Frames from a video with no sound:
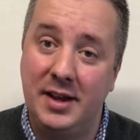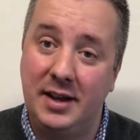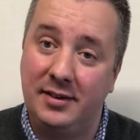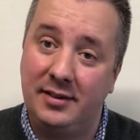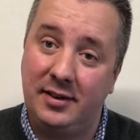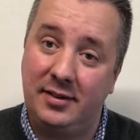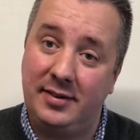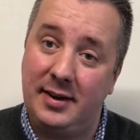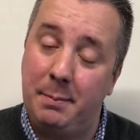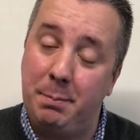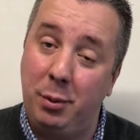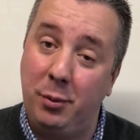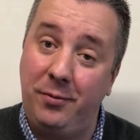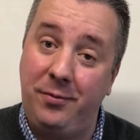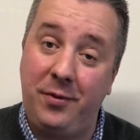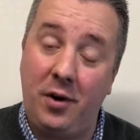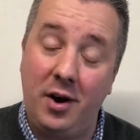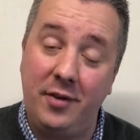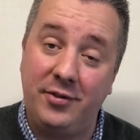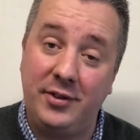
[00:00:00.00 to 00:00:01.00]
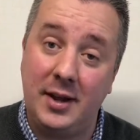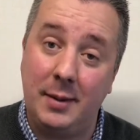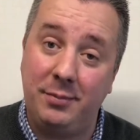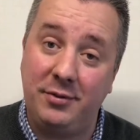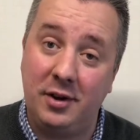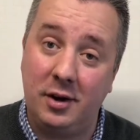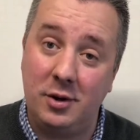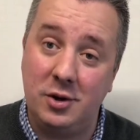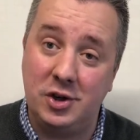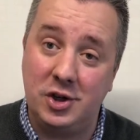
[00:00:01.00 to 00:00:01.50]
It's a simple five-step
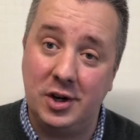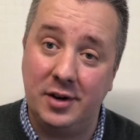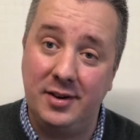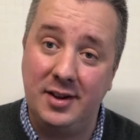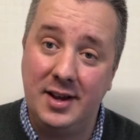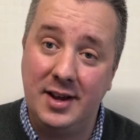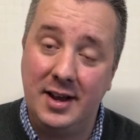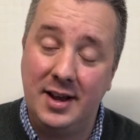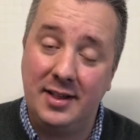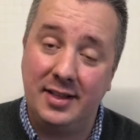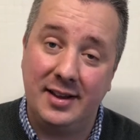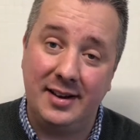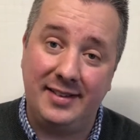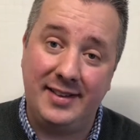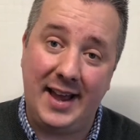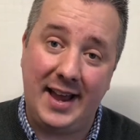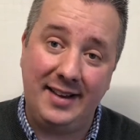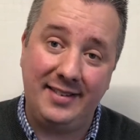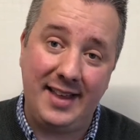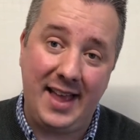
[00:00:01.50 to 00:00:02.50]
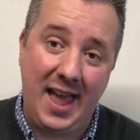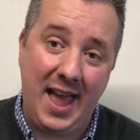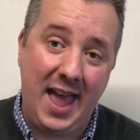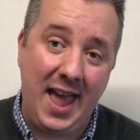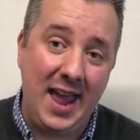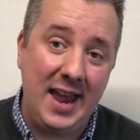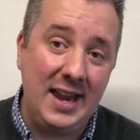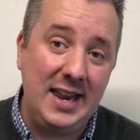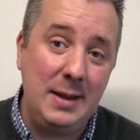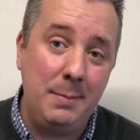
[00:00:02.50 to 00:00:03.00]
solution that takes
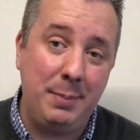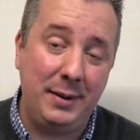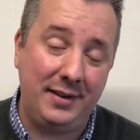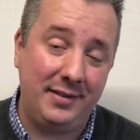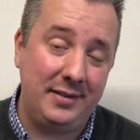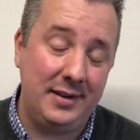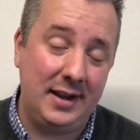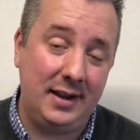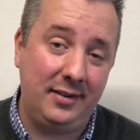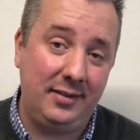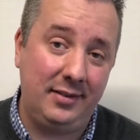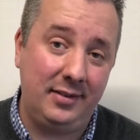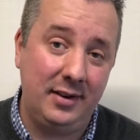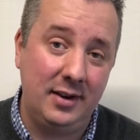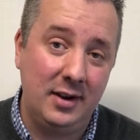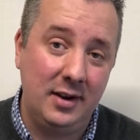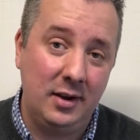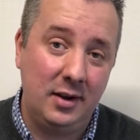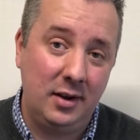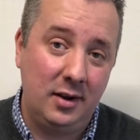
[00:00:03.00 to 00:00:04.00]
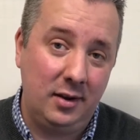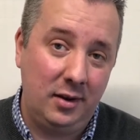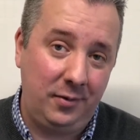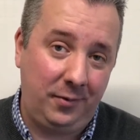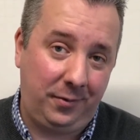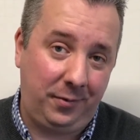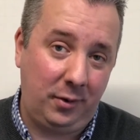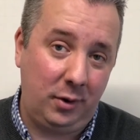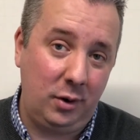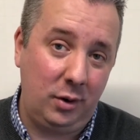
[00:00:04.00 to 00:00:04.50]
any business
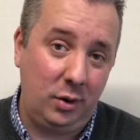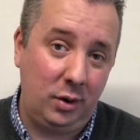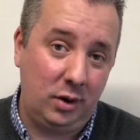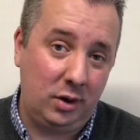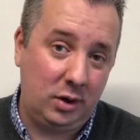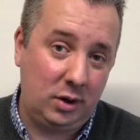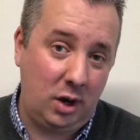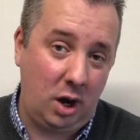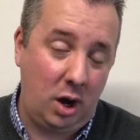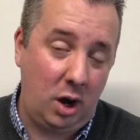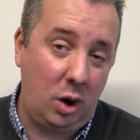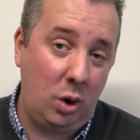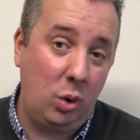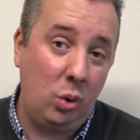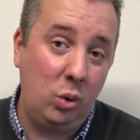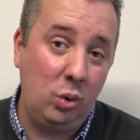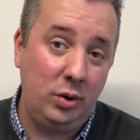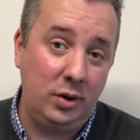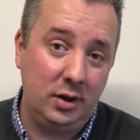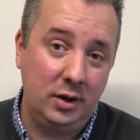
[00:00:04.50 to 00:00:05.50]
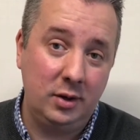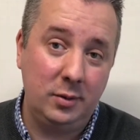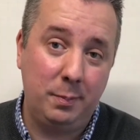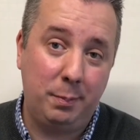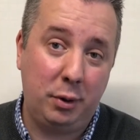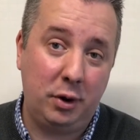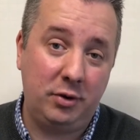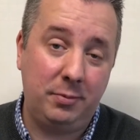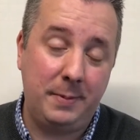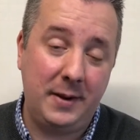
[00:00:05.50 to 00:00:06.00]
through cold
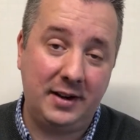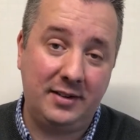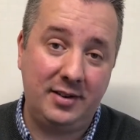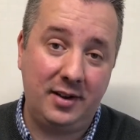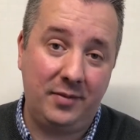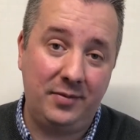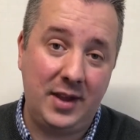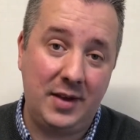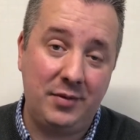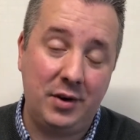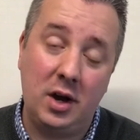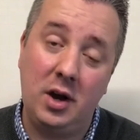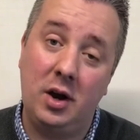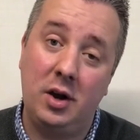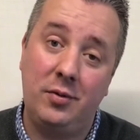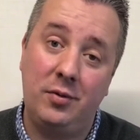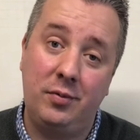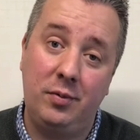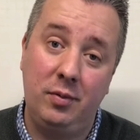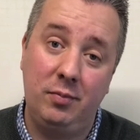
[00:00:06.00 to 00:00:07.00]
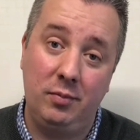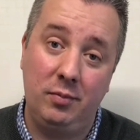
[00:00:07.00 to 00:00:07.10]
prospects that have never heard